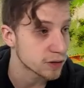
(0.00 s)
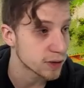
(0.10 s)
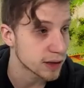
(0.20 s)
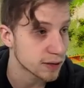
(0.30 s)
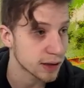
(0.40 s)
So you
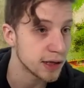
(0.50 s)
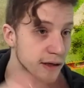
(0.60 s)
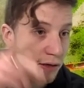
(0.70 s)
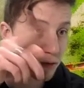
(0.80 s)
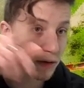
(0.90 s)
can like
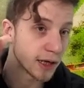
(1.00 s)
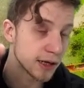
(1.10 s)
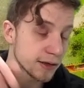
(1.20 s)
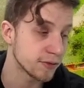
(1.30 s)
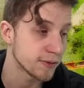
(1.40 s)
include that
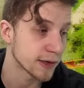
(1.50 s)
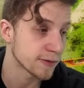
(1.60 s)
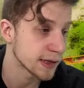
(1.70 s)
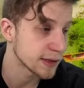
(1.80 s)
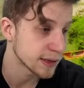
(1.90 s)
if you were
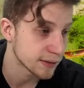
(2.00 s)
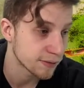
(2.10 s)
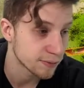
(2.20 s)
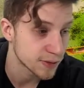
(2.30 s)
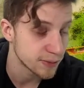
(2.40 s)
writing
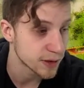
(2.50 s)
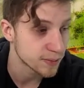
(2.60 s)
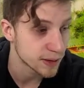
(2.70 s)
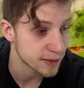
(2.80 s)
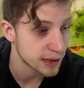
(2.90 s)
your C
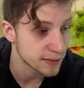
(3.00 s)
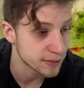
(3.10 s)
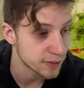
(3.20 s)
class.